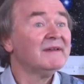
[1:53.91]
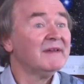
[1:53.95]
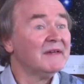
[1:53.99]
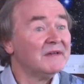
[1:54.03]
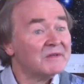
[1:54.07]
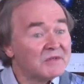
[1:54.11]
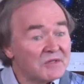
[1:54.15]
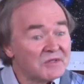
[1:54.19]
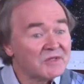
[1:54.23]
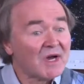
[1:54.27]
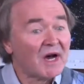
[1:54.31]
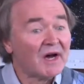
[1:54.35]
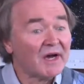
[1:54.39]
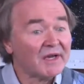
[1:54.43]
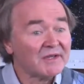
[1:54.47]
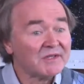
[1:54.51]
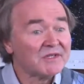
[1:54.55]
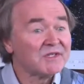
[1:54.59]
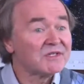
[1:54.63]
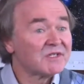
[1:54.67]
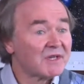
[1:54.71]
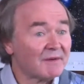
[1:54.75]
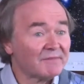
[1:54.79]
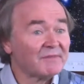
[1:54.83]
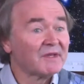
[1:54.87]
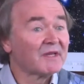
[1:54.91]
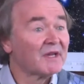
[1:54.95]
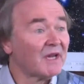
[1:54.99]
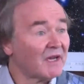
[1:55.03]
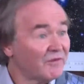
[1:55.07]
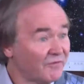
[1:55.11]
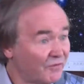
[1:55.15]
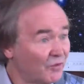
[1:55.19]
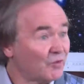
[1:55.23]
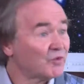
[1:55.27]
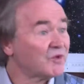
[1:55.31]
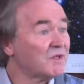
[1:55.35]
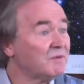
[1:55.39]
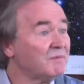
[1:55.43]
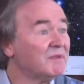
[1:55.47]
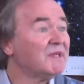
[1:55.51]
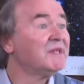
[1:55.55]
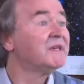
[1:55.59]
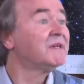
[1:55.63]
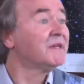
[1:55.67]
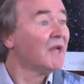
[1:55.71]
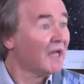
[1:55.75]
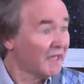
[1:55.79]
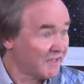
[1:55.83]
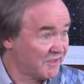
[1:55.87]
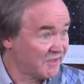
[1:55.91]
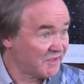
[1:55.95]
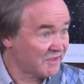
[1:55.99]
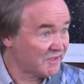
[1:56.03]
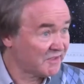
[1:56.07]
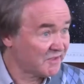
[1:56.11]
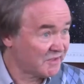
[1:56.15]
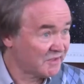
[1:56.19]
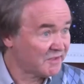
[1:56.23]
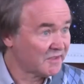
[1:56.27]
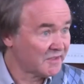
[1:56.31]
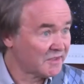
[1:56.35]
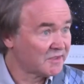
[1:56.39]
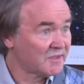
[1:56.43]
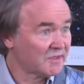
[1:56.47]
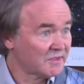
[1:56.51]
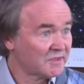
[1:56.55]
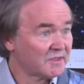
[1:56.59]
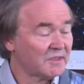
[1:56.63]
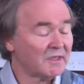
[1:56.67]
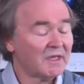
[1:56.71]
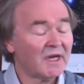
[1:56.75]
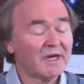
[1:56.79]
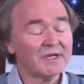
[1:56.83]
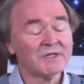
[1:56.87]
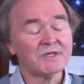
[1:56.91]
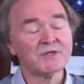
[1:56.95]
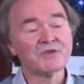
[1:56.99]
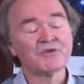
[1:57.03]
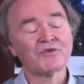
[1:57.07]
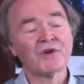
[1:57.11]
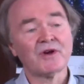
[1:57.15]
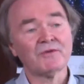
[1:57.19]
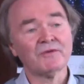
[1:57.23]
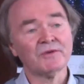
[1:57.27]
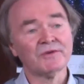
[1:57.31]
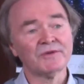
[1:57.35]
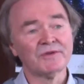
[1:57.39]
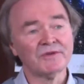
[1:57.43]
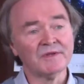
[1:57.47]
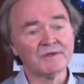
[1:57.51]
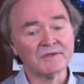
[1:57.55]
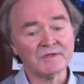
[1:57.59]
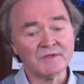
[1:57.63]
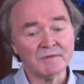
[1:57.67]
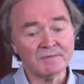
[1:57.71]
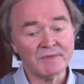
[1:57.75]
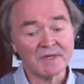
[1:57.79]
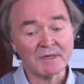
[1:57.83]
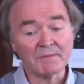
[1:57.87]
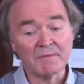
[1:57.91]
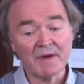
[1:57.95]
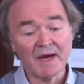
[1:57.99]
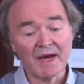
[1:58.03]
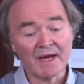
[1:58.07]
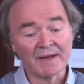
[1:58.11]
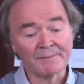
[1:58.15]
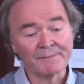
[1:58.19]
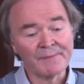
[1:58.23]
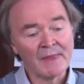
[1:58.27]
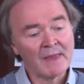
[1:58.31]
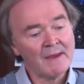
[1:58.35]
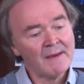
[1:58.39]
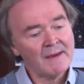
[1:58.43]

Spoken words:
its size is something like 14 billion light years, the distance light has traveled since the Big Bang.